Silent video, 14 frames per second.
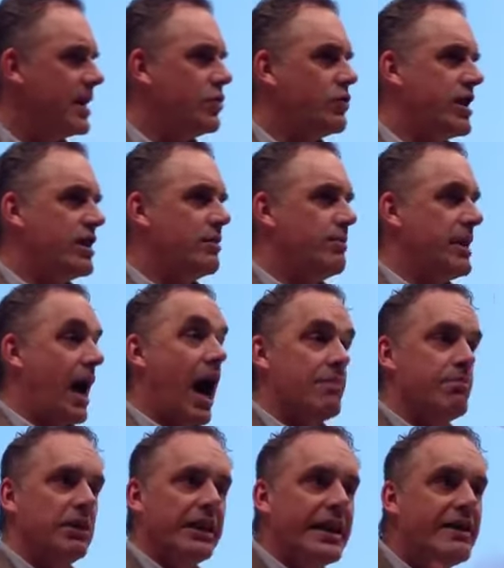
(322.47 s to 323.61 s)
you tend to be
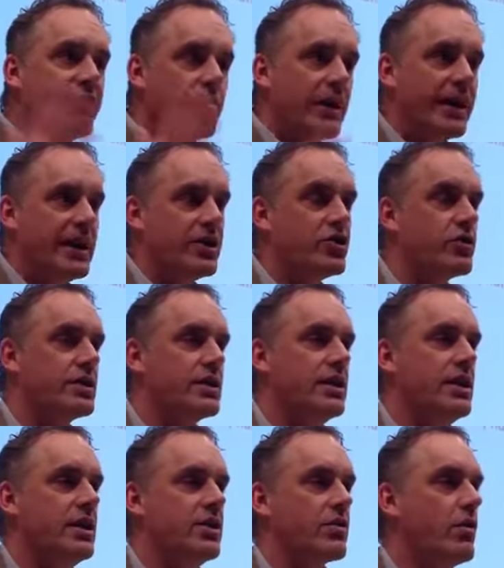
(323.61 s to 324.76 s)
unbelievably
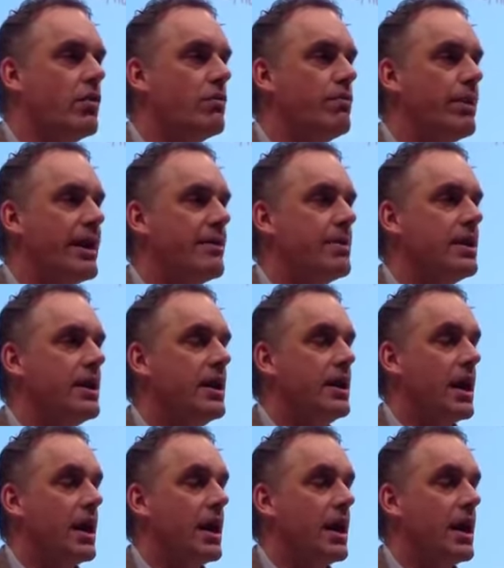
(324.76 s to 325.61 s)
interested in your own baby.